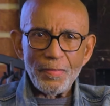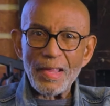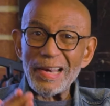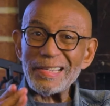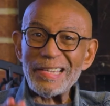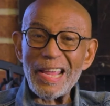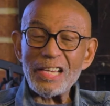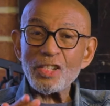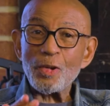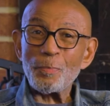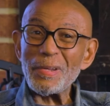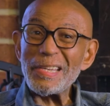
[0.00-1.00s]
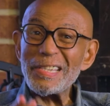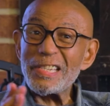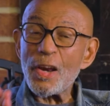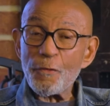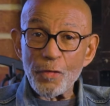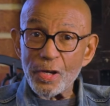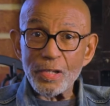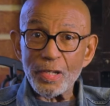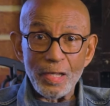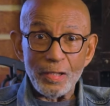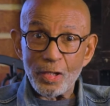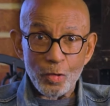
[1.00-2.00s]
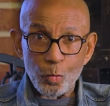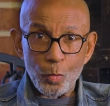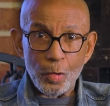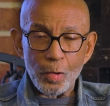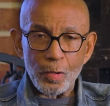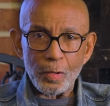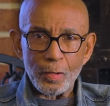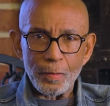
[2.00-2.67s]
that it takes to be different in this world.